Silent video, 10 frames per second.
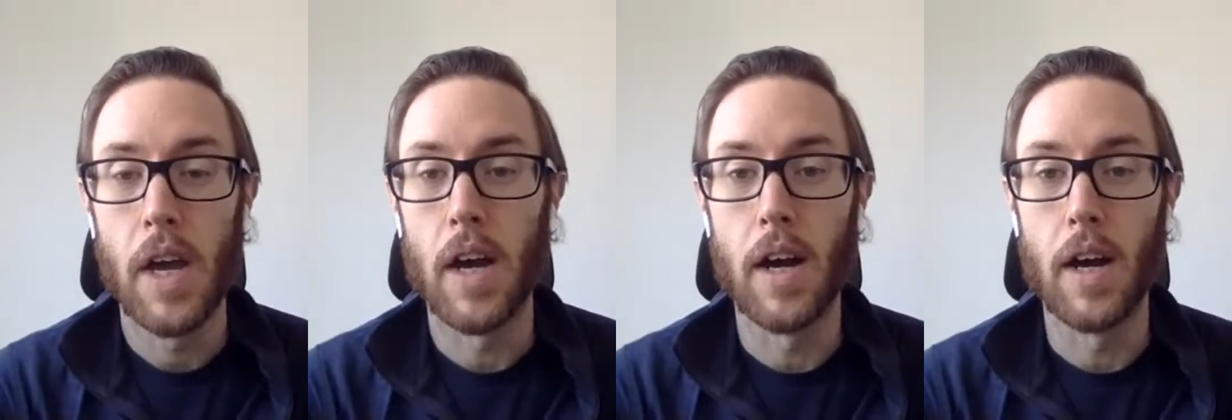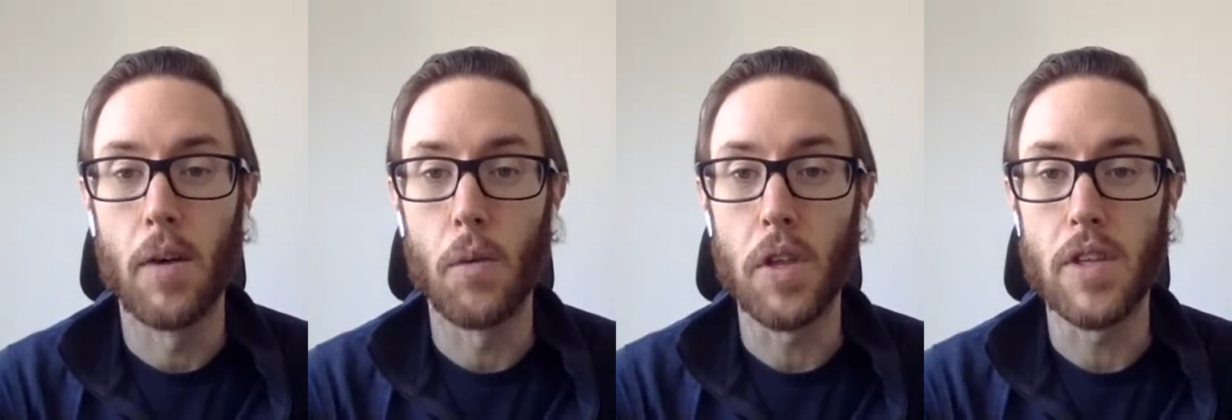
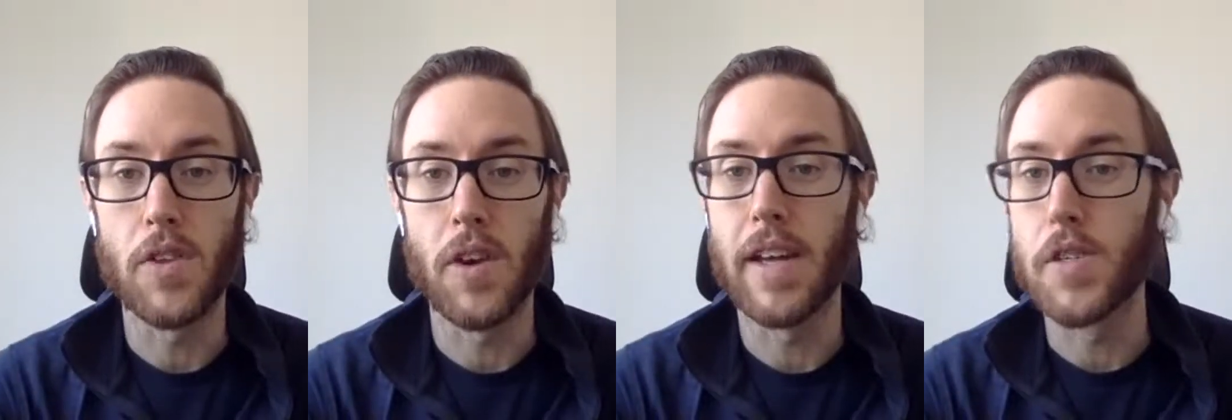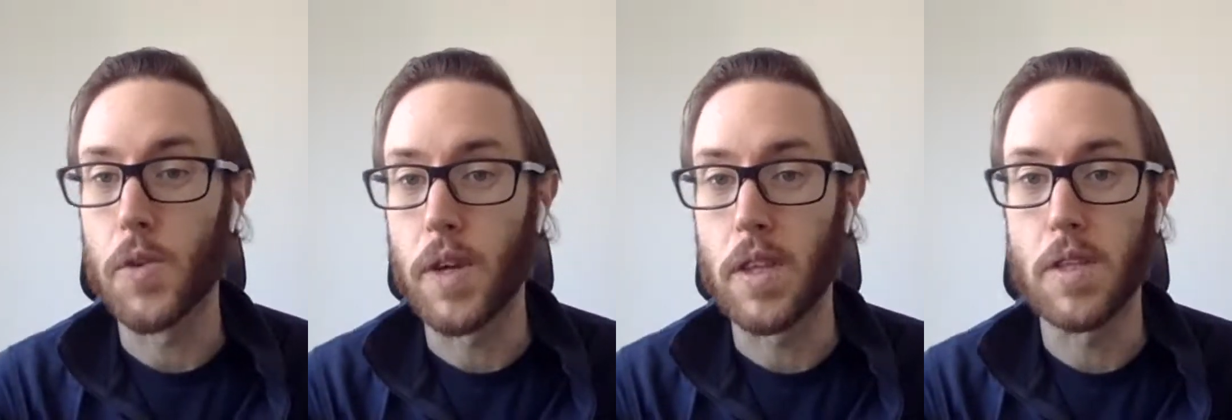really start
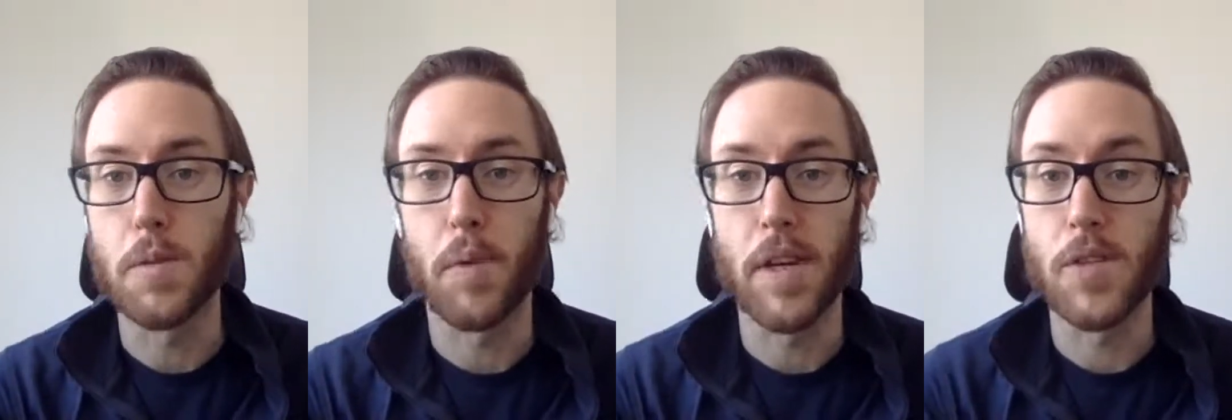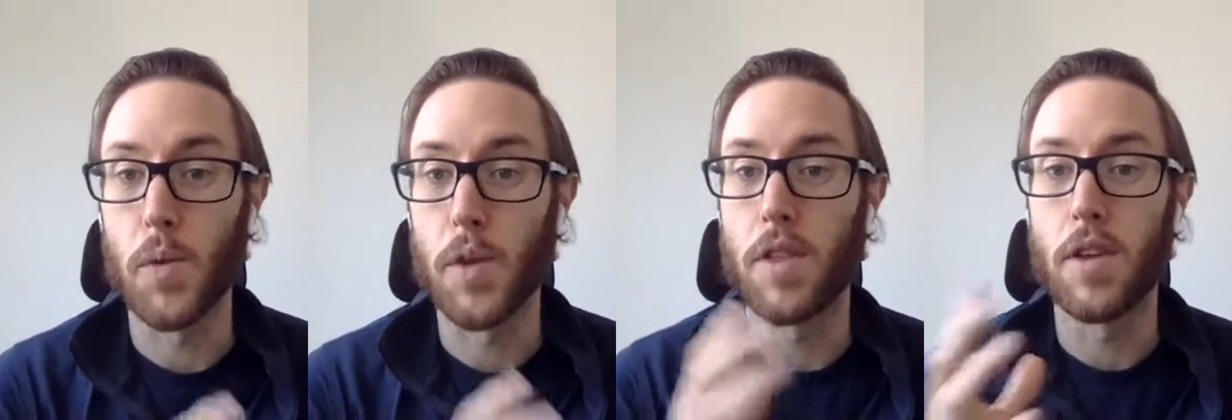entering this space
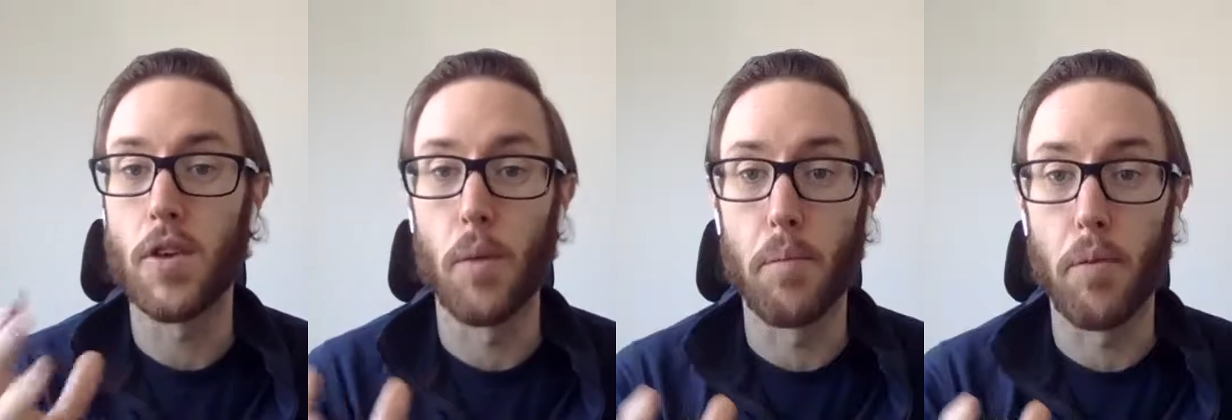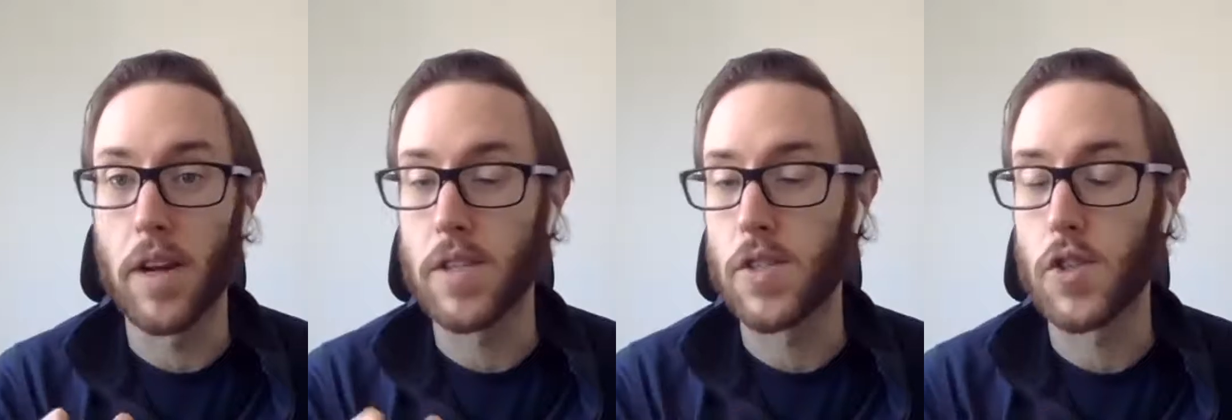with your
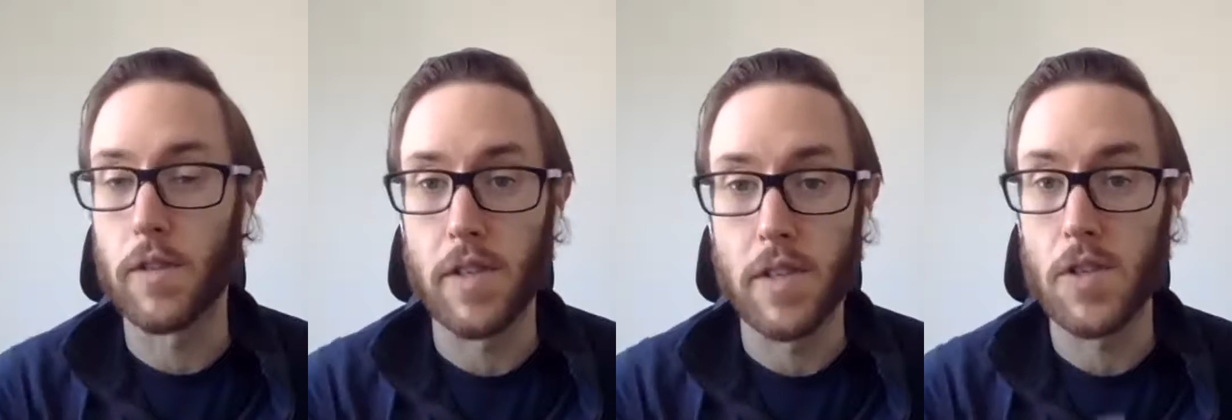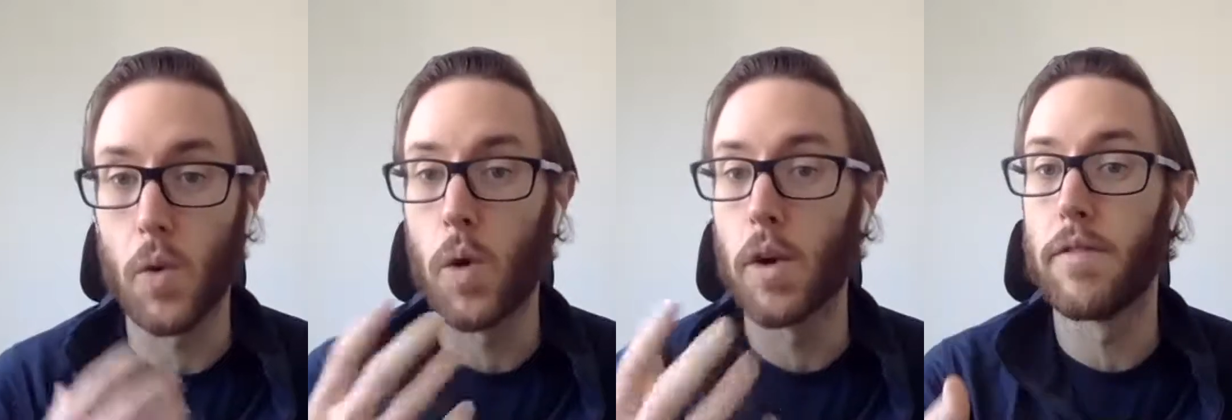products and services,
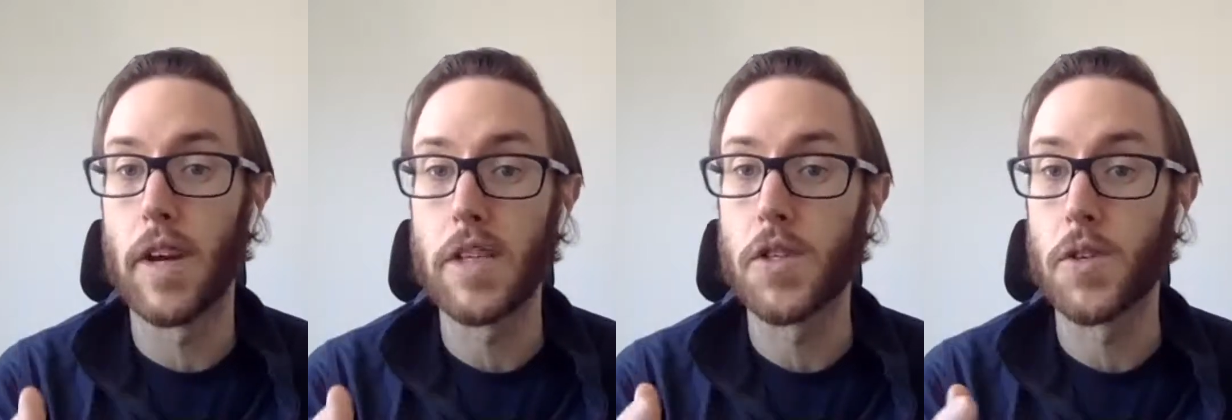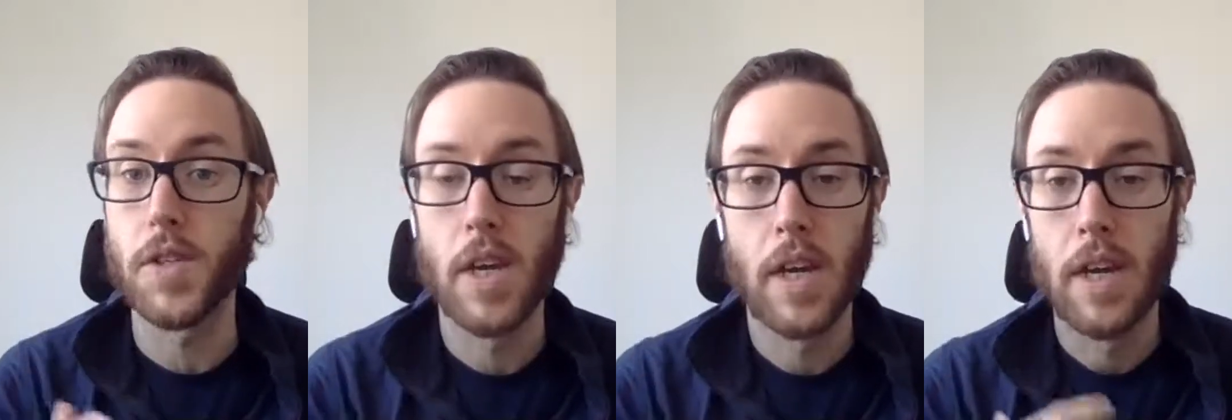or investors.